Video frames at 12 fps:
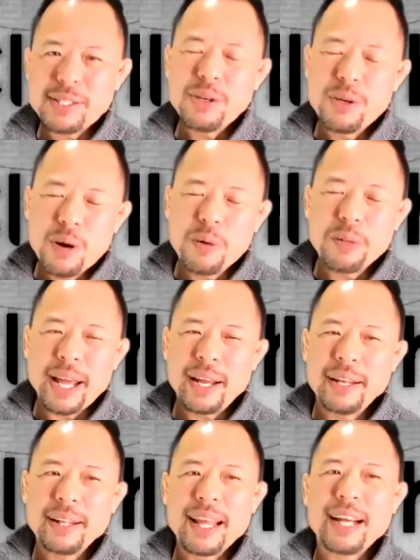you know
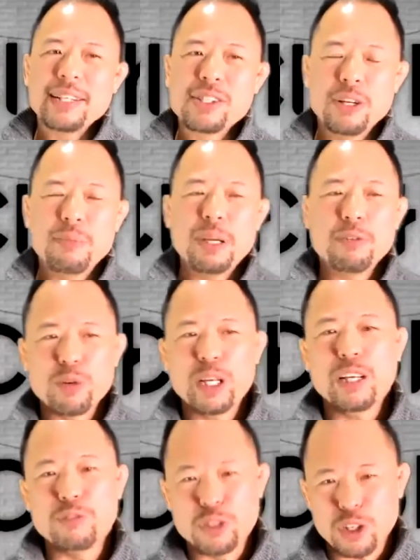then that it's going to be
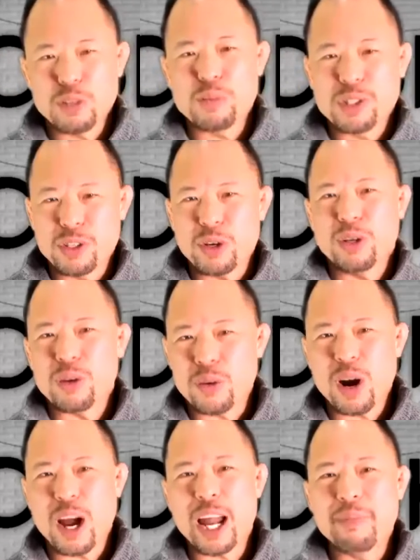free of germs, dirt, and
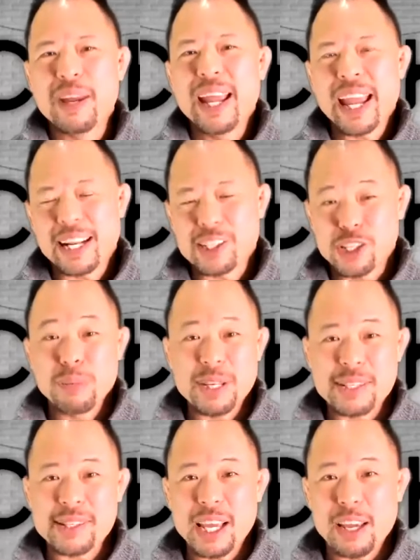grime, and it's going to be
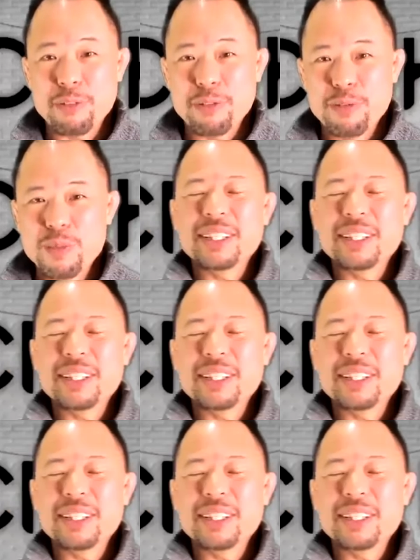safe.